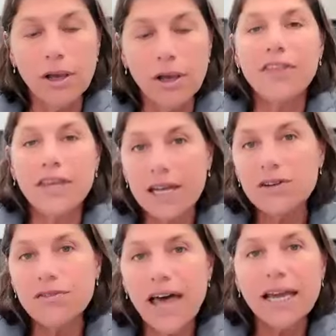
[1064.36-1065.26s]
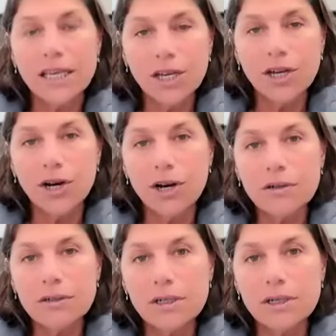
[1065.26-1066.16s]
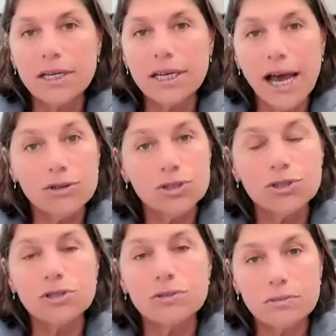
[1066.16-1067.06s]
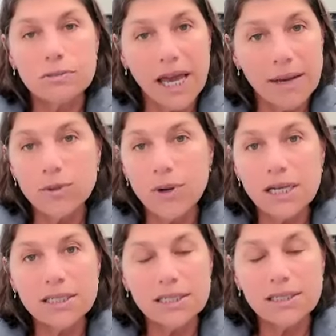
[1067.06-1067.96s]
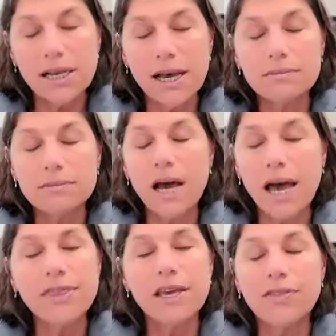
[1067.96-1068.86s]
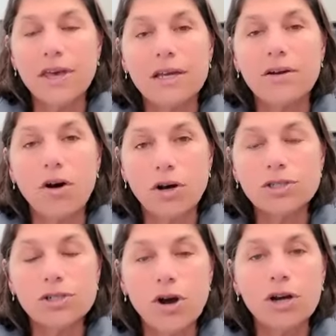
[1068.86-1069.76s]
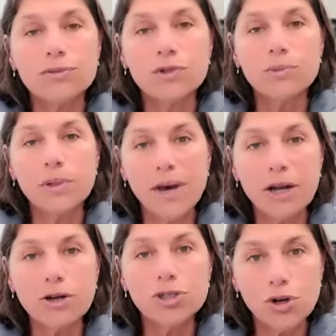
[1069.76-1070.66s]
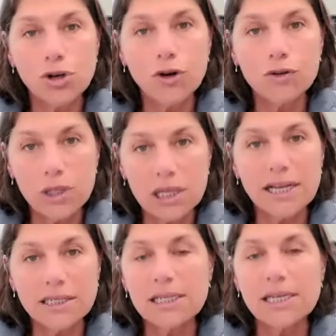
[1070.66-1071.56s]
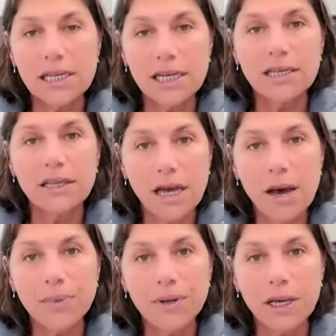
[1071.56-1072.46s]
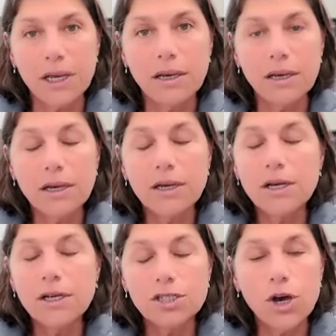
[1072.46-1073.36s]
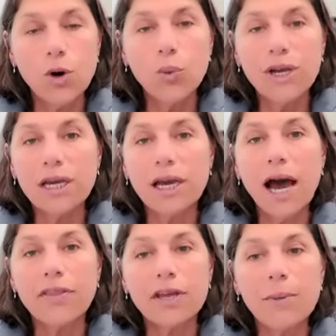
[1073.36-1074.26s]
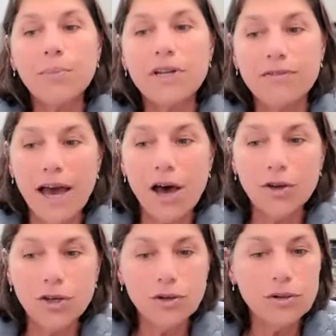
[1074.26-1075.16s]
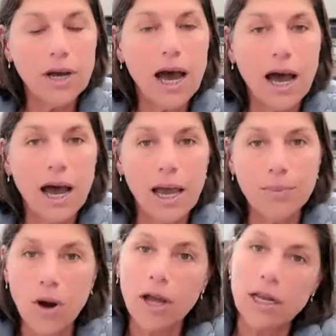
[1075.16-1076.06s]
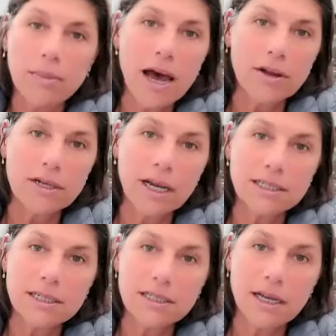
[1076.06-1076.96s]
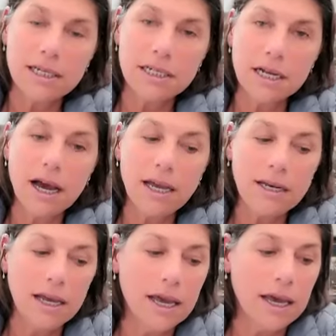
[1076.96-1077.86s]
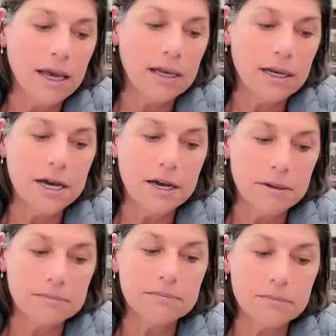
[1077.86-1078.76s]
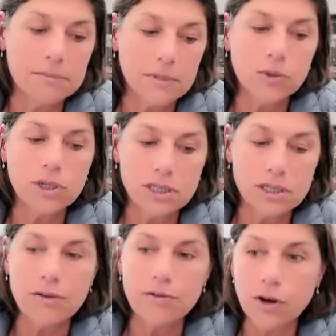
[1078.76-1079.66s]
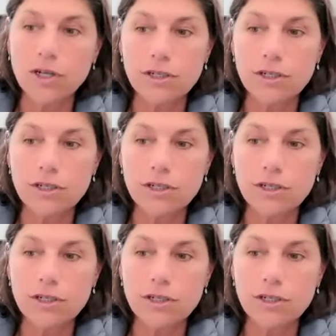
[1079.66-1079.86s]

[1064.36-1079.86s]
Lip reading: At the end of that year, the counselor came to us and said, I think that Arden's Garden would be better served with Leslie leading the company. So we got the company valued. I bought him out in 1999 and it was a very